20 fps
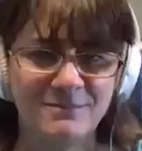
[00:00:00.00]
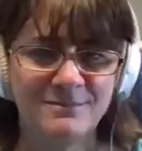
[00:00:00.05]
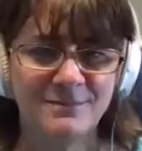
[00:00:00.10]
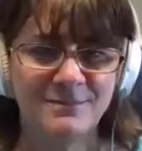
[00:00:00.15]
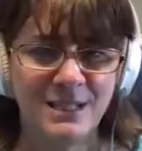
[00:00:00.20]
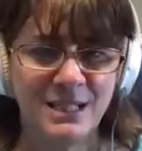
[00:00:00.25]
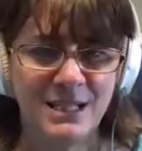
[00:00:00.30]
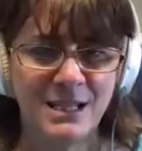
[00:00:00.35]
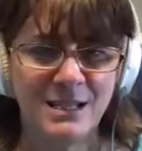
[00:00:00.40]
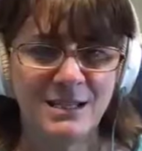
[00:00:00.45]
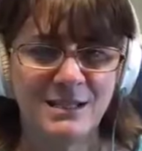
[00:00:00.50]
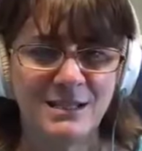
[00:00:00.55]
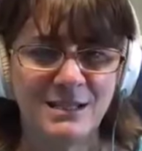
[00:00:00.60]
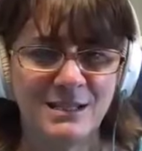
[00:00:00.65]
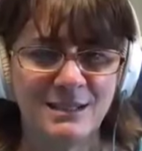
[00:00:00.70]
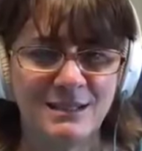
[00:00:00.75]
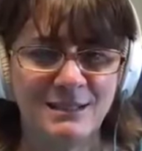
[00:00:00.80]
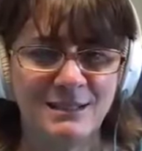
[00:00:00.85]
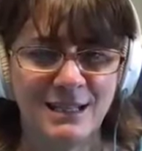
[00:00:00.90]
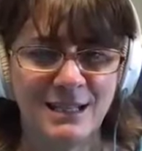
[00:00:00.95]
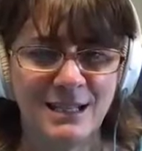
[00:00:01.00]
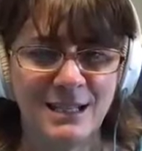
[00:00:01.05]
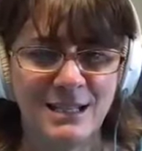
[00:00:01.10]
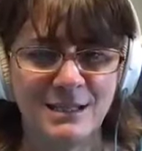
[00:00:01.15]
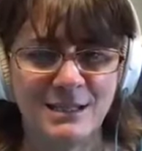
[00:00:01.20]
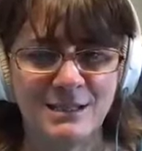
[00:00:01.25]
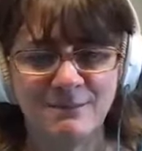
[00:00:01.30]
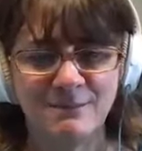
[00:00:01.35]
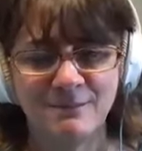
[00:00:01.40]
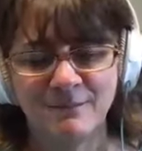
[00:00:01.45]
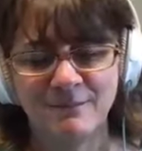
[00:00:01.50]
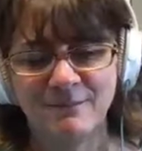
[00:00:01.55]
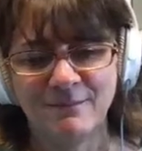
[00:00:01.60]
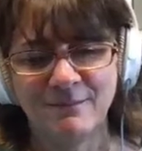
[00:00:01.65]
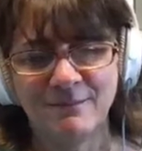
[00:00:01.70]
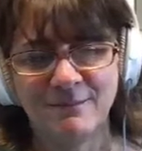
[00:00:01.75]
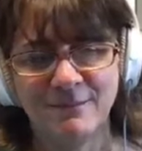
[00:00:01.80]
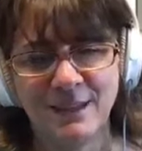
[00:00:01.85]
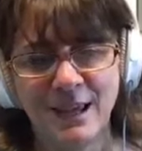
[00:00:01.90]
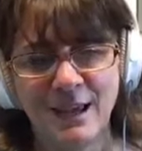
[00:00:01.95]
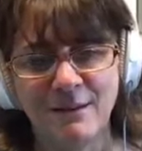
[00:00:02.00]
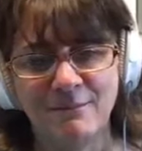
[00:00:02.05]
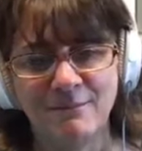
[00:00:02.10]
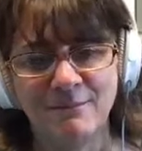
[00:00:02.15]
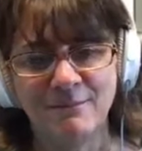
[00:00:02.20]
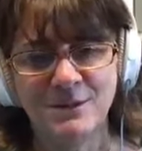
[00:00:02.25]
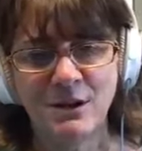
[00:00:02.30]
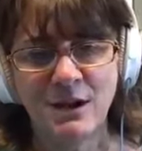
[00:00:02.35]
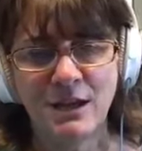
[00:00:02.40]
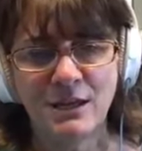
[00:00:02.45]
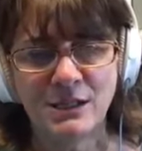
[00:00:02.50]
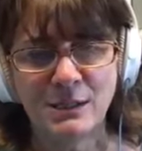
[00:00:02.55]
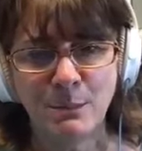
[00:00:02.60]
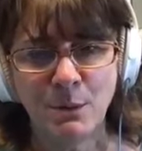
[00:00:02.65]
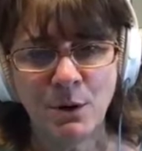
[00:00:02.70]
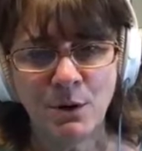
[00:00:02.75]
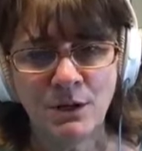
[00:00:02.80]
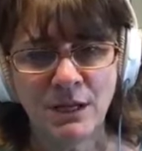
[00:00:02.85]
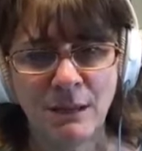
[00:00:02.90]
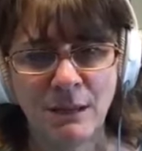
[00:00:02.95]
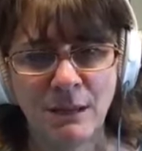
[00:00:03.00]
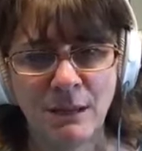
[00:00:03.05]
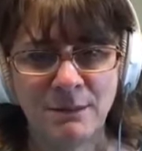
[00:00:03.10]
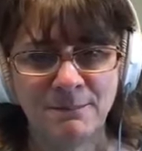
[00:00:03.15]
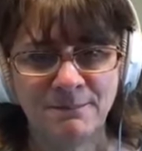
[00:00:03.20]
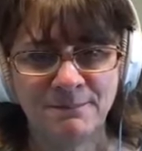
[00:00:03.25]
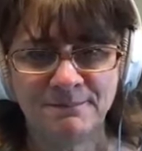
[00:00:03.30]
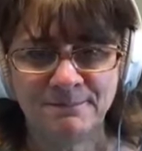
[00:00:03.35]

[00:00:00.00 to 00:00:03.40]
he hmm. does. He Very does. Nice. Yeah. So how's the barn coming?